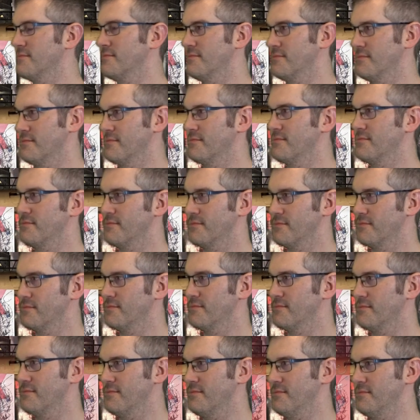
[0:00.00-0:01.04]

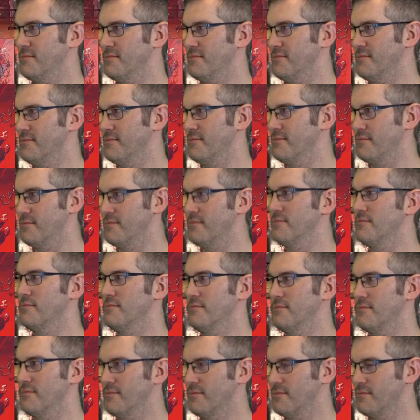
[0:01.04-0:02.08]

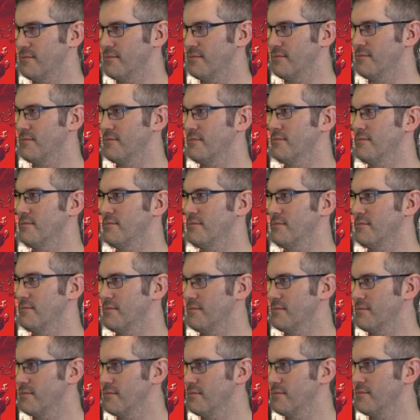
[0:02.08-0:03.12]

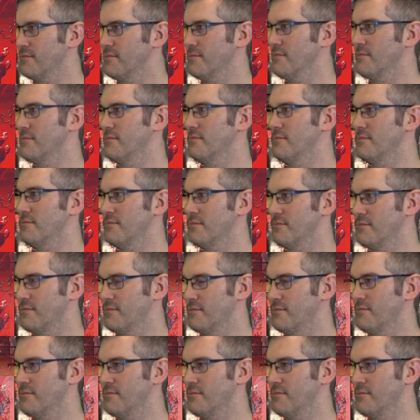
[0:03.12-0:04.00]
(not speaking)